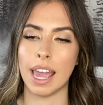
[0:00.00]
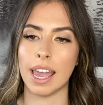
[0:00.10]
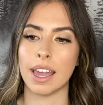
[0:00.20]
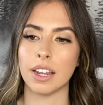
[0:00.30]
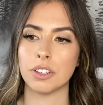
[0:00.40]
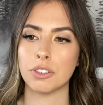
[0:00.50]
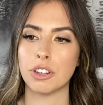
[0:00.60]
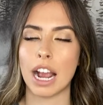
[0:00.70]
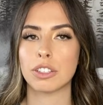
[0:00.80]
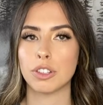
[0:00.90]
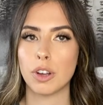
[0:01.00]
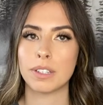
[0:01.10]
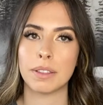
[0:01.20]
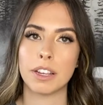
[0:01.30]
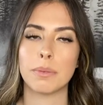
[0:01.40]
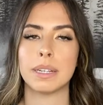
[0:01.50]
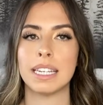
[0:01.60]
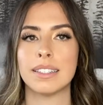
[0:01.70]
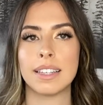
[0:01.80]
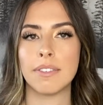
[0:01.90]
and Jaxel goes out there, but
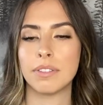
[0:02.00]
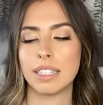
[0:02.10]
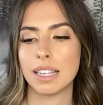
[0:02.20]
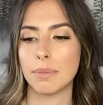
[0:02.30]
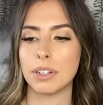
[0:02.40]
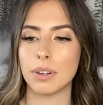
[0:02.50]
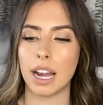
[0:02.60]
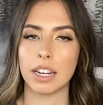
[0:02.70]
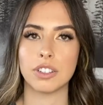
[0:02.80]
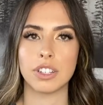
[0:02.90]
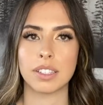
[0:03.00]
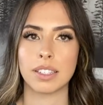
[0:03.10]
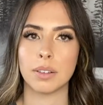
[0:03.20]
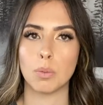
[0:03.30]
he's definitely someone who kind of just